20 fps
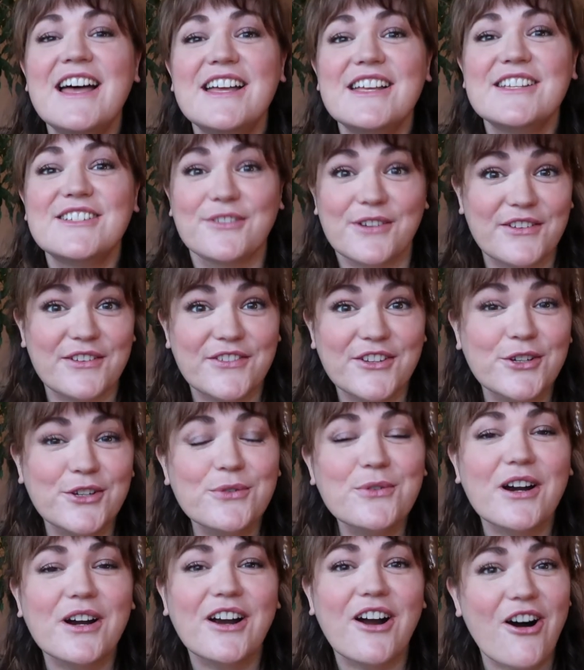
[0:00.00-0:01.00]
So if
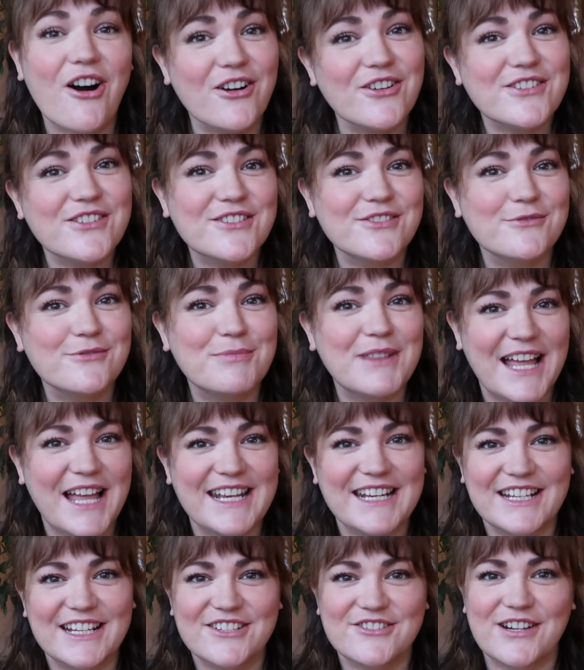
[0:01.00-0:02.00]
you are also
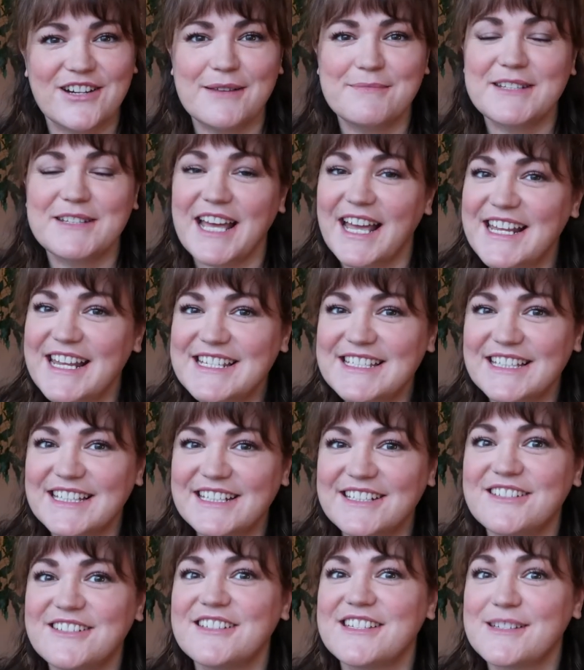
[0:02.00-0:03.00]
planning a trip to
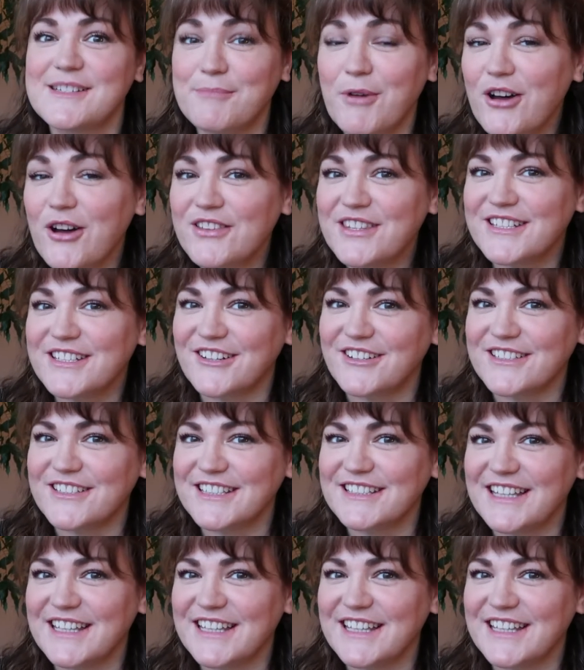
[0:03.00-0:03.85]
Iceland to spot the northern